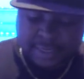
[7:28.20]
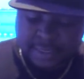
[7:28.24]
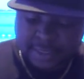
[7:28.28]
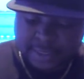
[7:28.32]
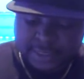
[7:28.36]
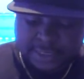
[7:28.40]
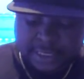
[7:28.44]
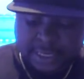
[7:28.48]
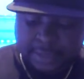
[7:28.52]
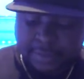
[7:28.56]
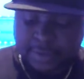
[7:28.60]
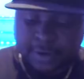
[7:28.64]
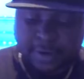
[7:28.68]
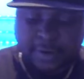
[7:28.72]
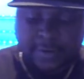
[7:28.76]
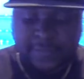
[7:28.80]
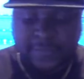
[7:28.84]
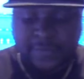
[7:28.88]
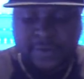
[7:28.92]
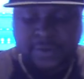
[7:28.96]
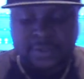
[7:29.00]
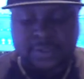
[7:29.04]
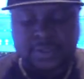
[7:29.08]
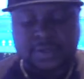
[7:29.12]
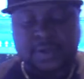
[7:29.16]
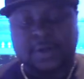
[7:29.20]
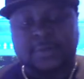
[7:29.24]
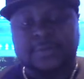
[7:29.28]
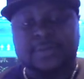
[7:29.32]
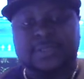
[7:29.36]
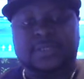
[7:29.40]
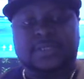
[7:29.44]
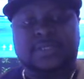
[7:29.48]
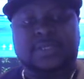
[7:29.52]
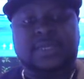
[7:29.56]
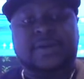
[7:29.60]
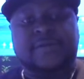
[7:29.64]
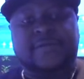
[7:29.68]
the same. You got your filter knobs
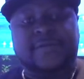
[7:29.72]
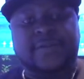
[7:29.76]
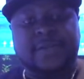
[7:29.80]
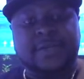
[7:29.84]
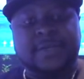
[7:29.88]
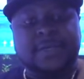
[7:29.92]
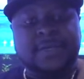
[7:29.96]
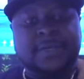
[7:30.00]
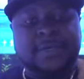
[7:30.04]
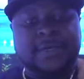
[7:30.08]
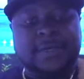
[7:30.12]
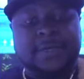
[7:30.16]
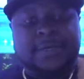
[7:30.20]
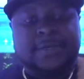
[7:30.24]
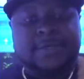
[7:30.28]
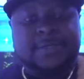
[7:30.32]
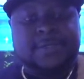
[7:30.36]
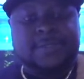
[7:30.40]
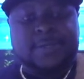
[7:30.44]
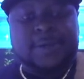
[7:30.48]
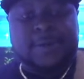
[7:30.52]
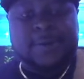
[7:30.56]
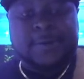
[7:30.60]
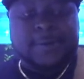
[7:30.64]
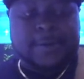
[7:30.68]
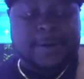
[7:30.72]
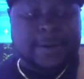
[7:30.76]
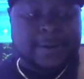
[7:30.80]
and stuff. So